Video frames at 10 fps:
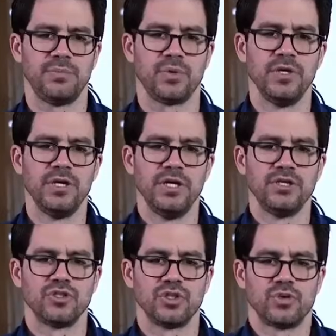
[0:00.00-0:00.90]
people.
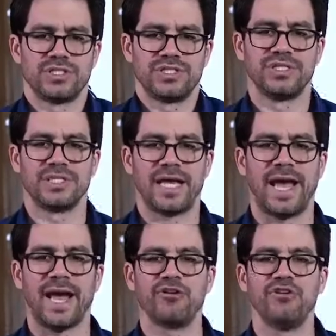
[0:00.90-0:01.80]
So the question is,
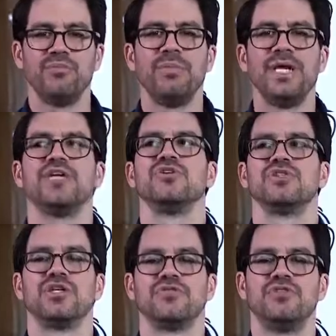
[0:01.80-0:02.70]
how do you make
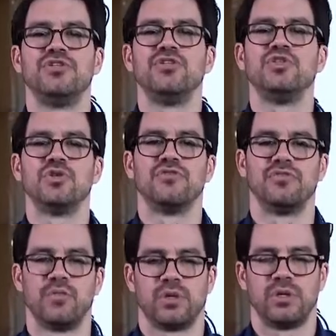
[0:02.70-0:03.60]
yourself
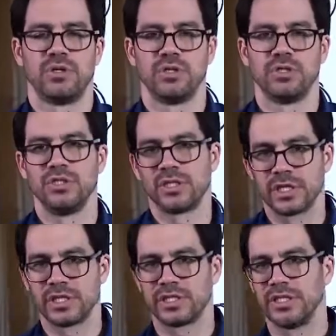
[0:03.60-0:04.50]
deserve more? And you're going
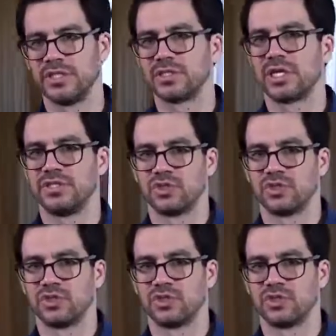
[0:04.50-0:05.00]
to get the inside